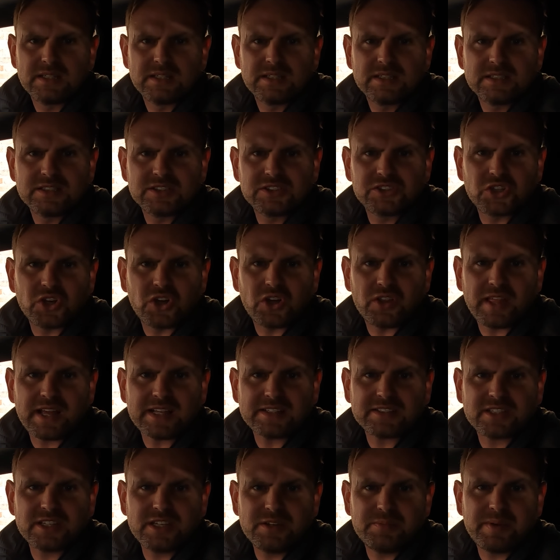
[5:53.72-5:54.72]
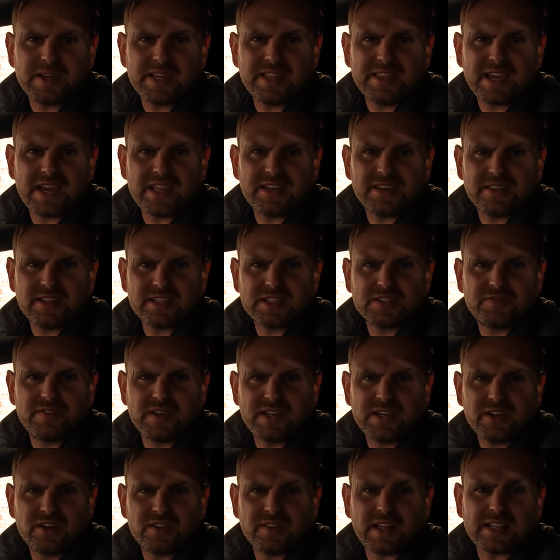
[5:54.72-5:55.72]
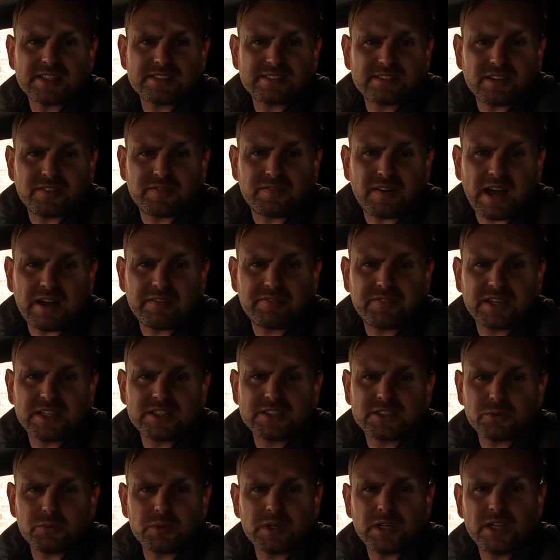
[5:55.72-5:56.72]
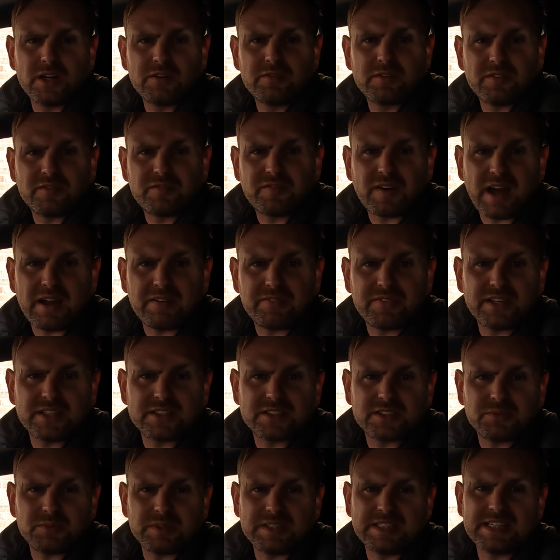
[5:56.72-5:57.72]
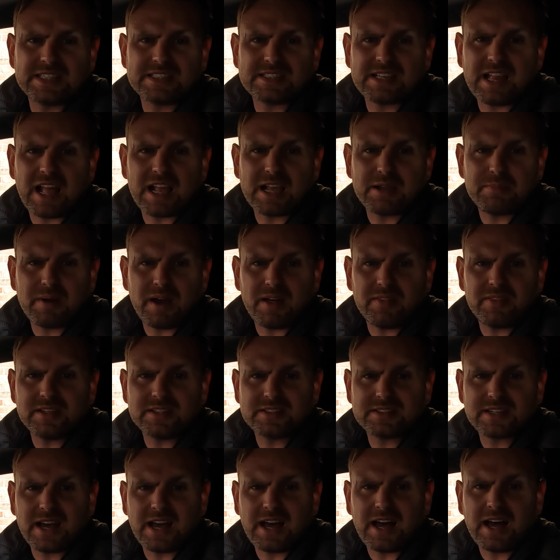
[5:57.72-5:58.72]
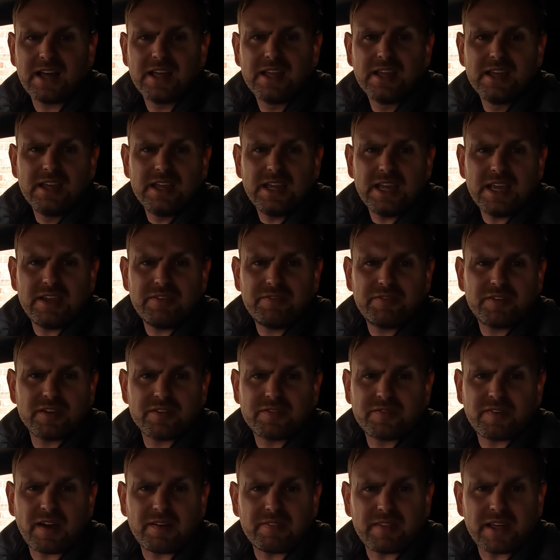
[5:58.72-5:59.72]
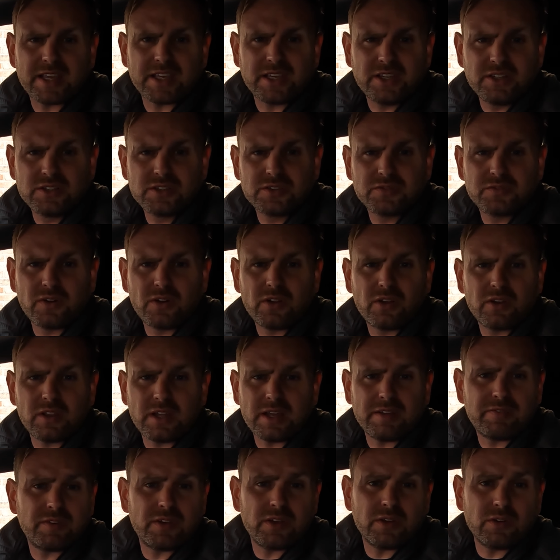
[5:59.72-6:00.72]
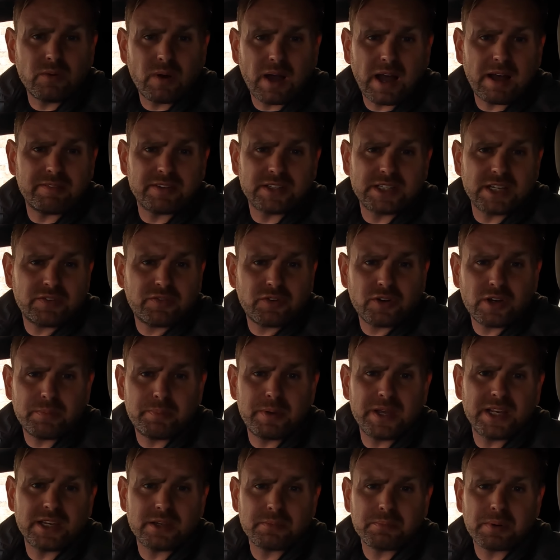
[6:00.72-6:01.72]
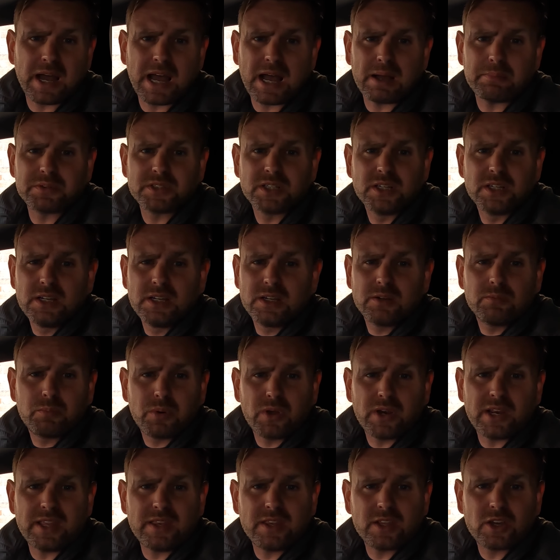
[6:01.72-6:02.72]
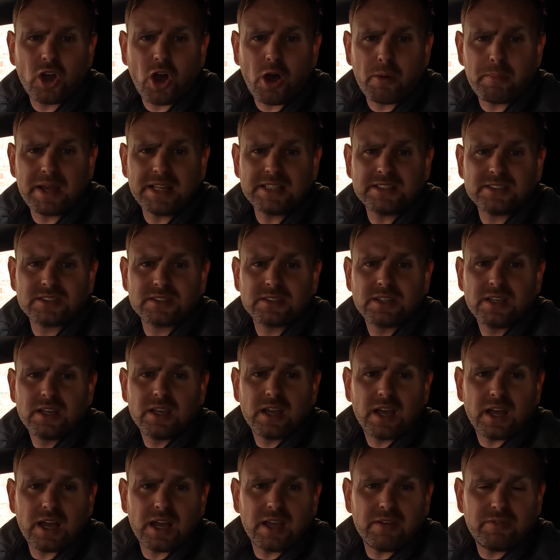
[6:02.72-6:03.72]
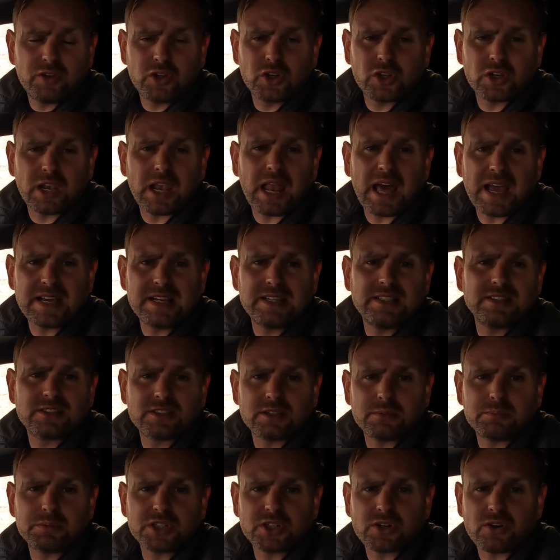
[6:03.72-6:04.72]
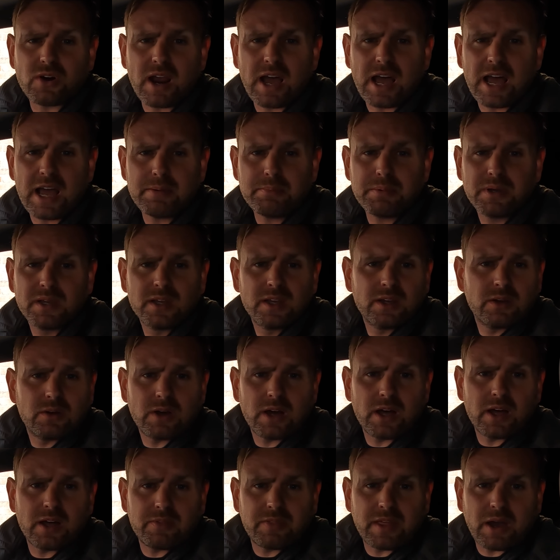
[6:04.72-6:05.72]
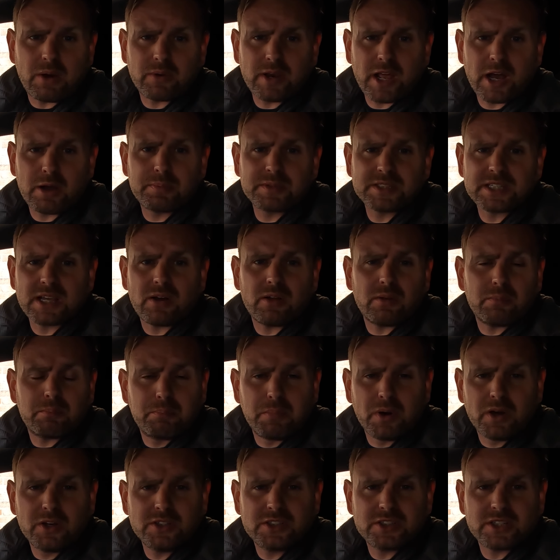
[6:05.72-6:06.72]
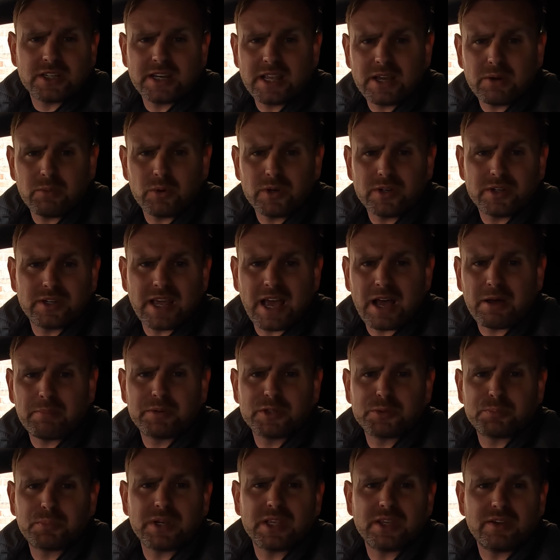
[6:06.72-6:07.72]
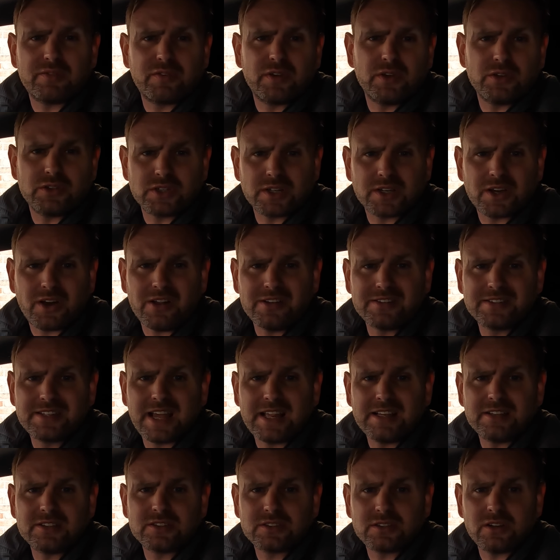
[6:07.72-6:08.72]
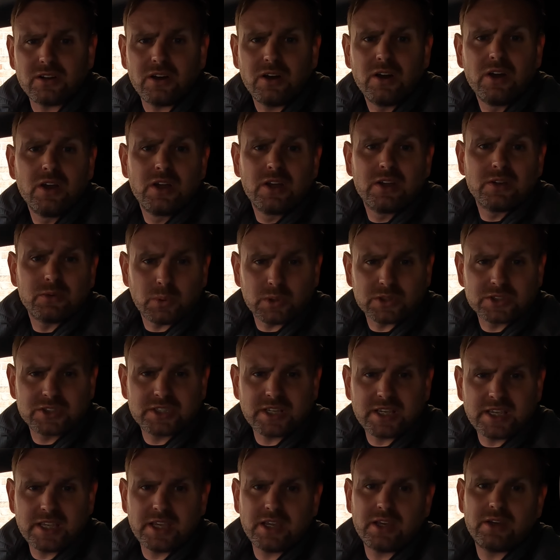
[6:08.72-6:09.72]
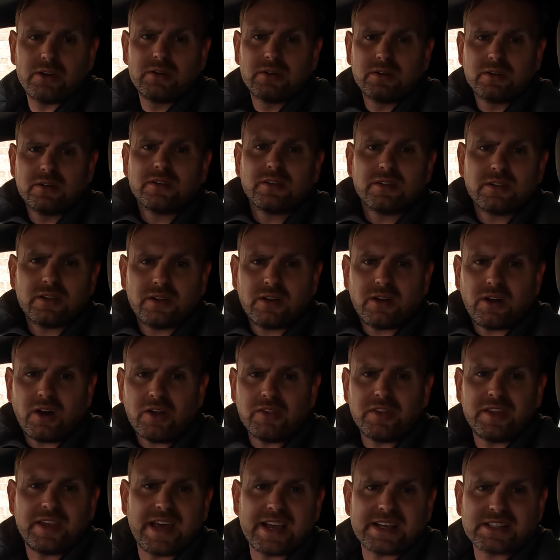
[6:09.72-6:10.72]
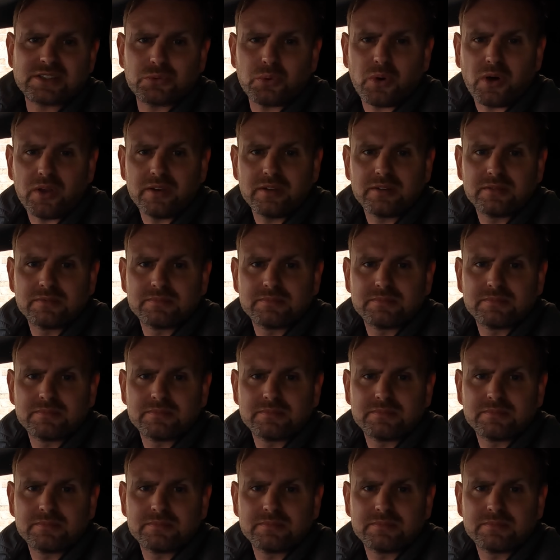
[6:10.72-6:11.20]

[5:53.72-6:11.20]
So that's going to be the end of this video. That's the 5 things that we love and 5 things that we dislike about this car. If you found that useful, if you have a different opinion perhaps, put it in the comments. If you could like and subscribe, that would help us out a bunch, and it would help us bring you future content. So we'll see you on the next one.